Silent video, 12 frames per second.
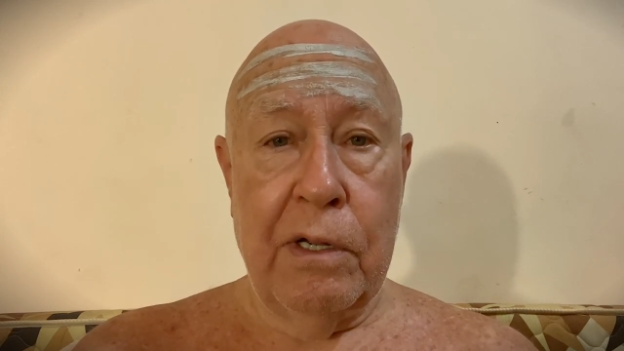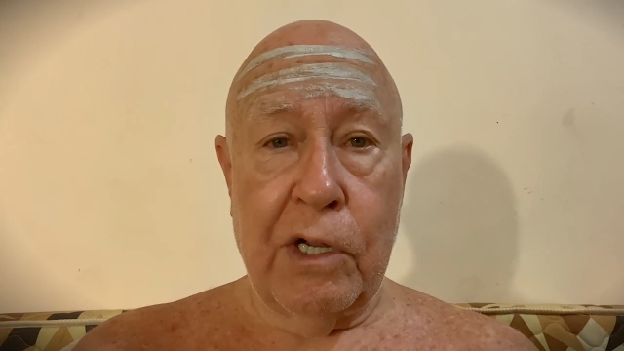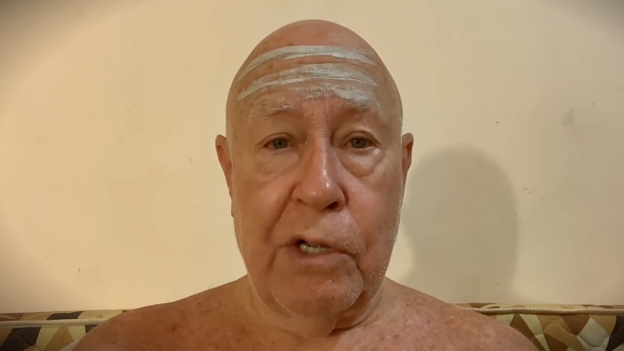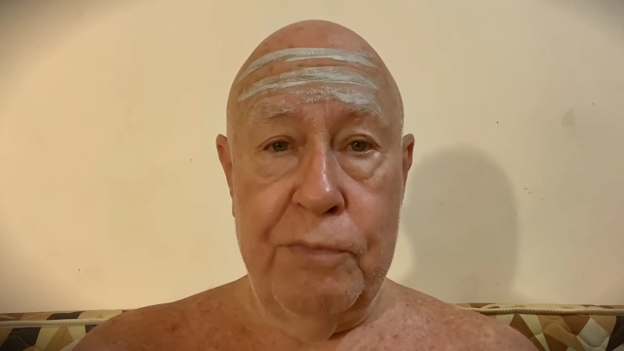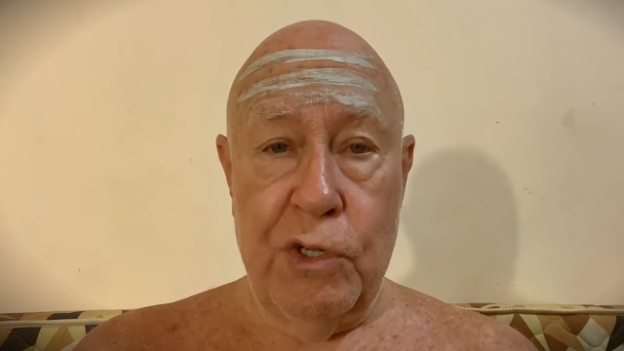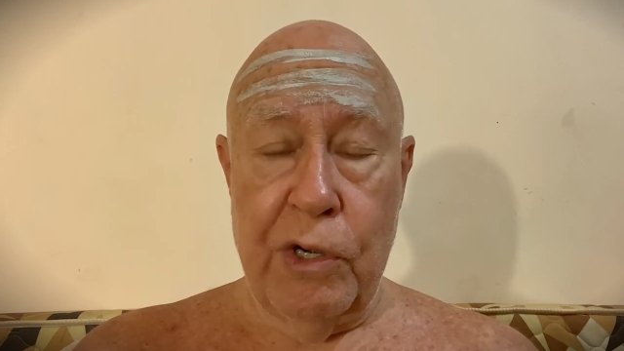
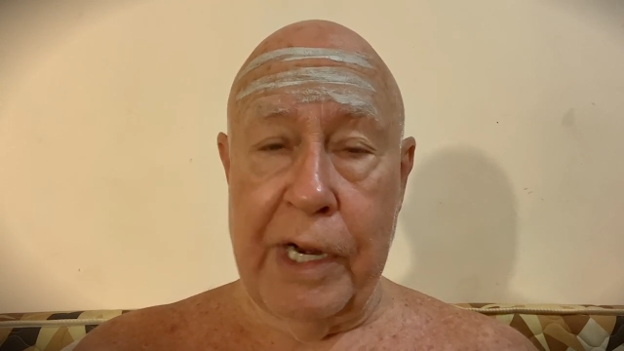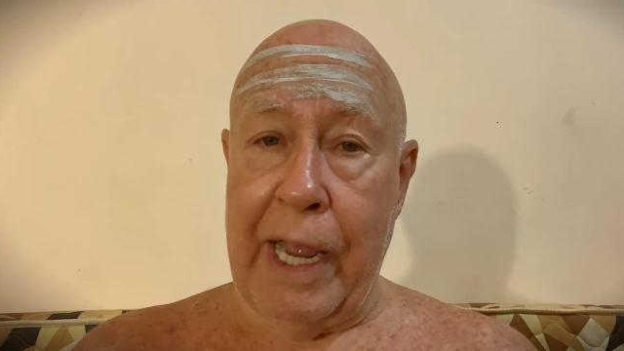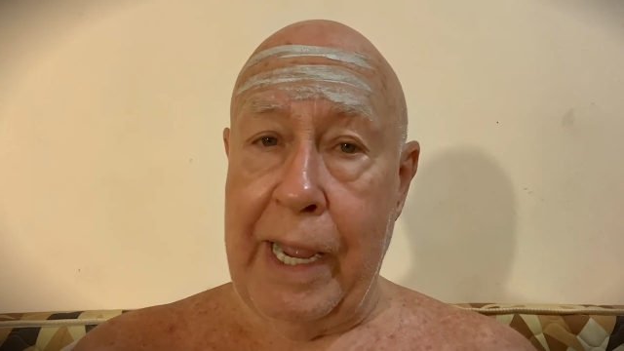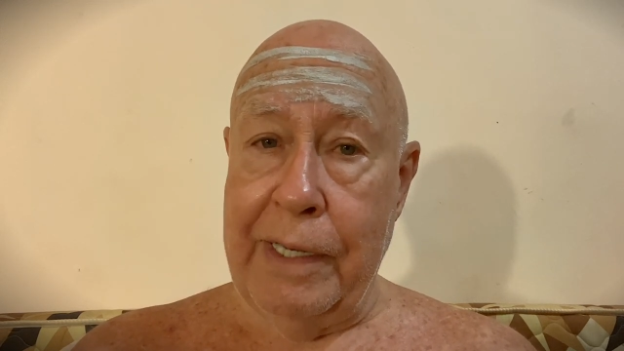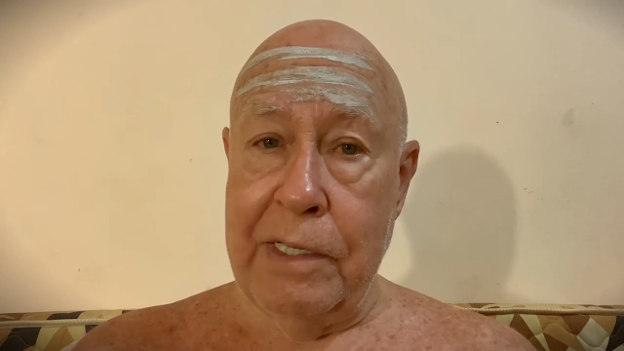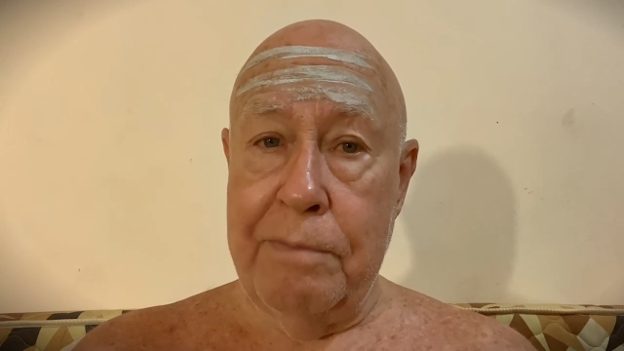
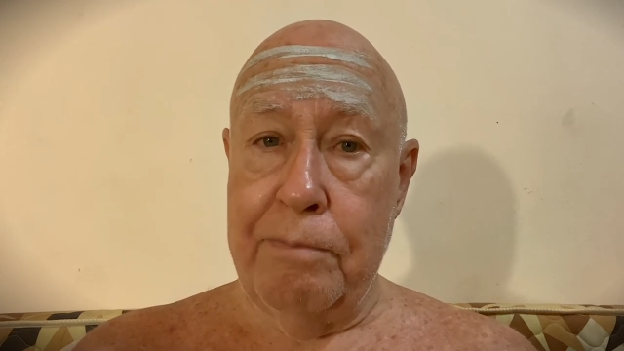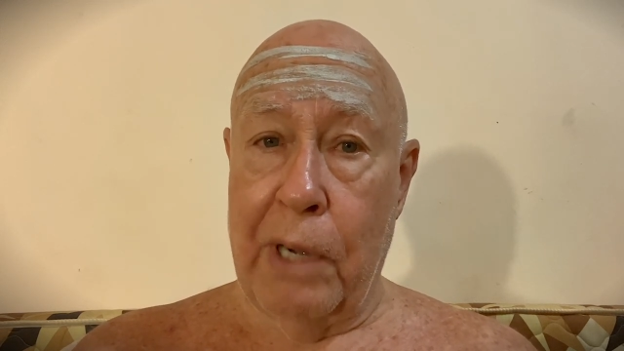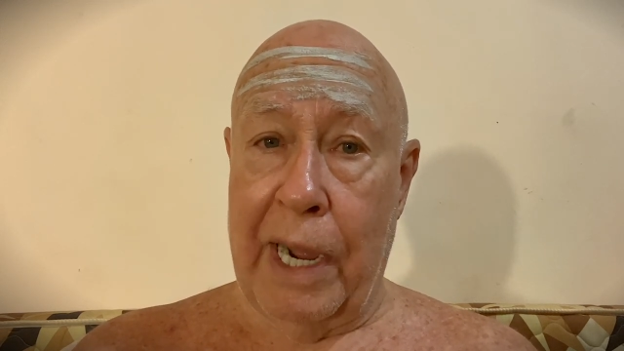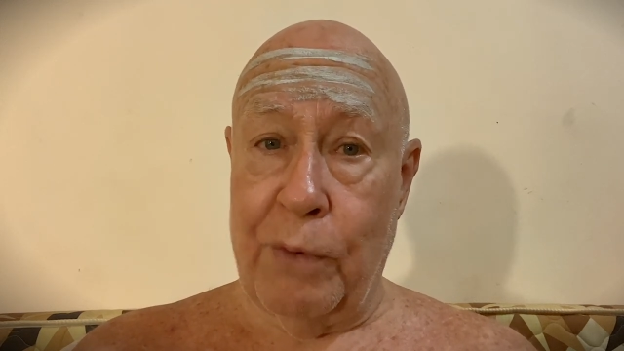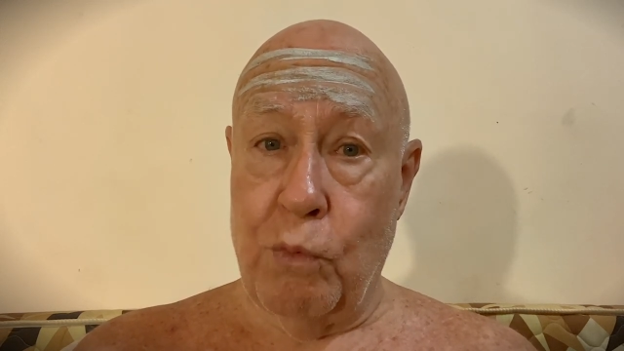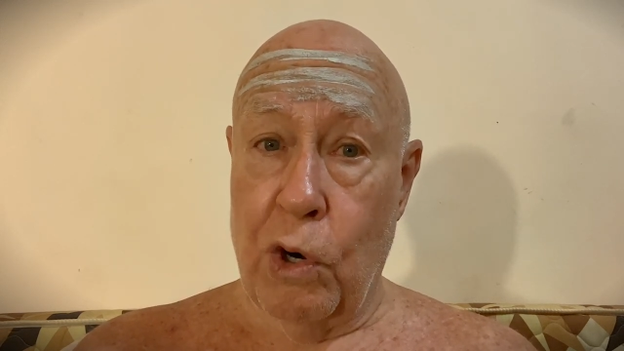communicated
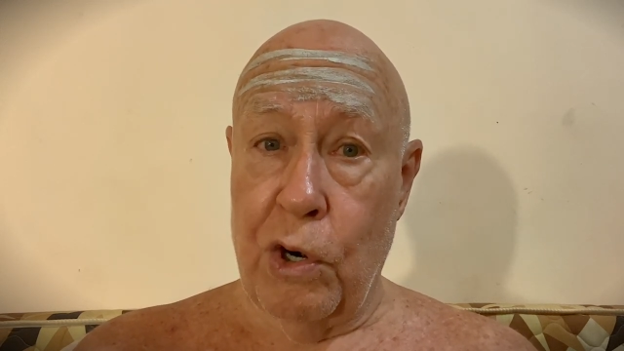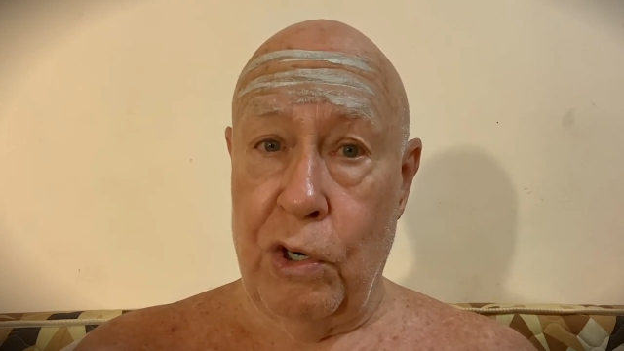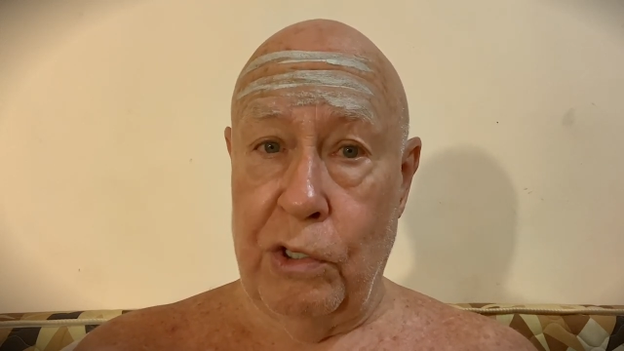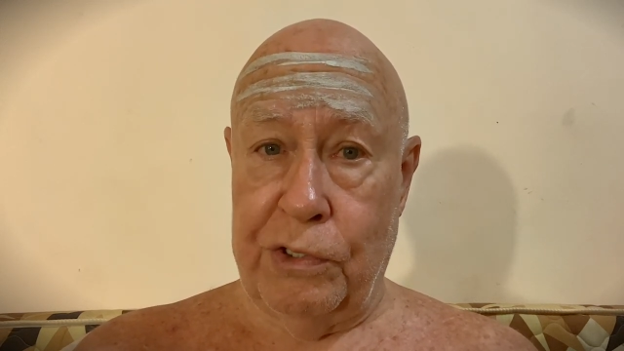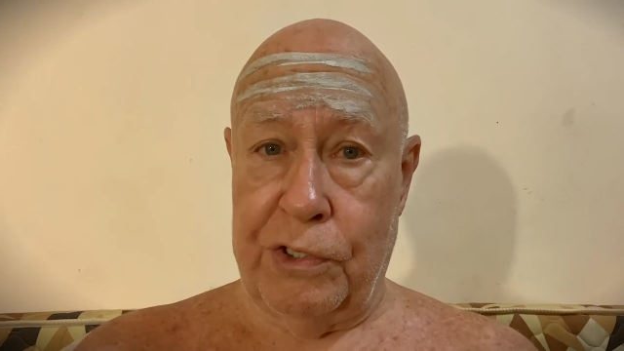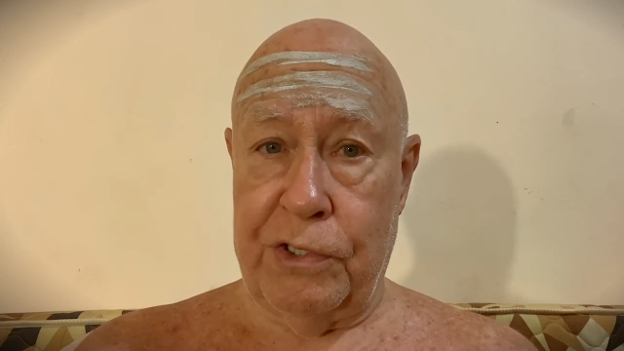by
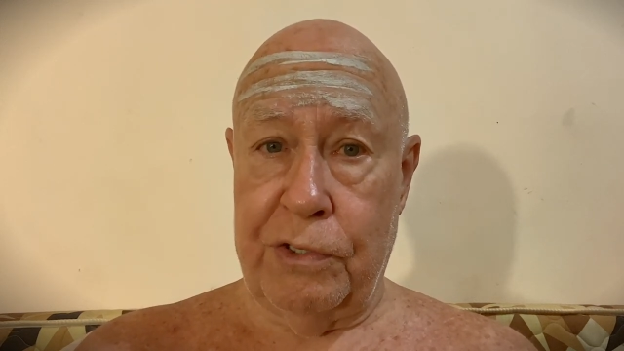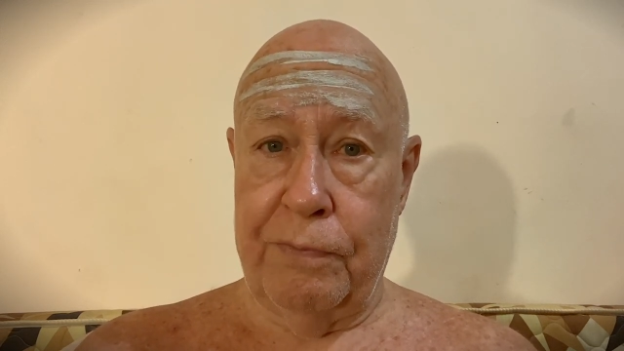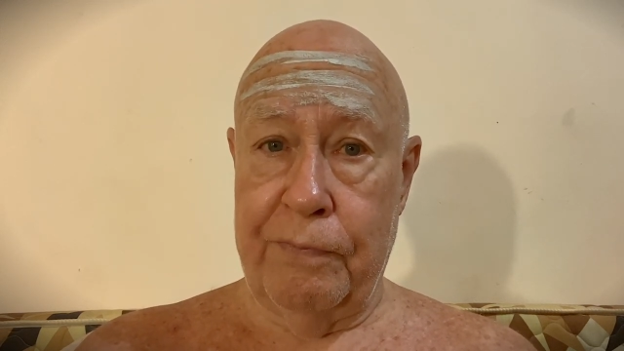words.